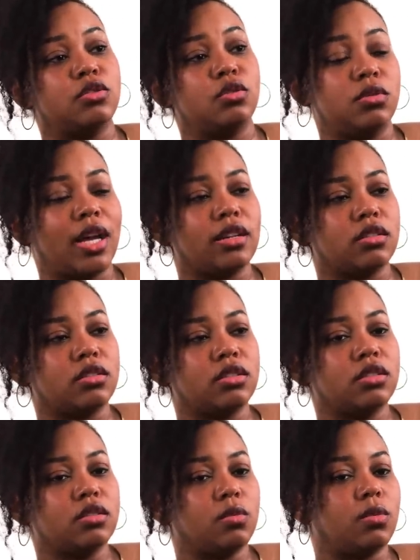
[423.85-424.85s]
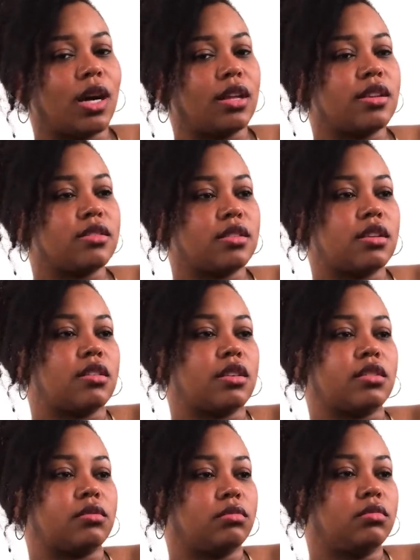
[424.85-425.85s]
do like to cook, why they say
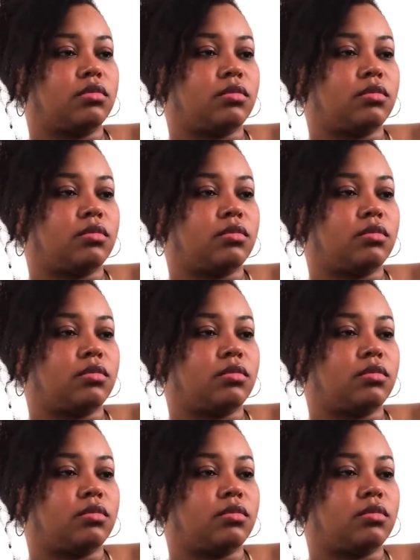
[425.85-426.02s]
that.